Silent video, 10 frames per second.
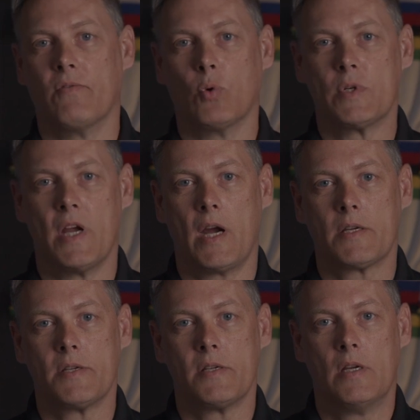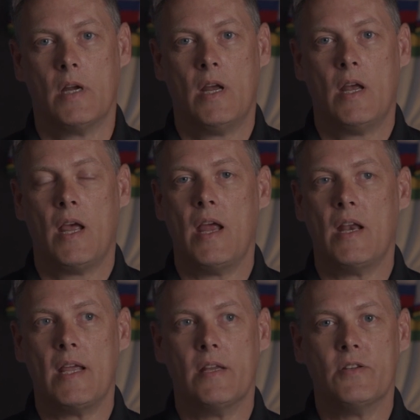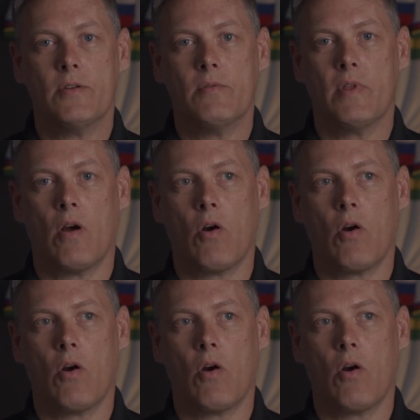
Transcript: the Vortex and into the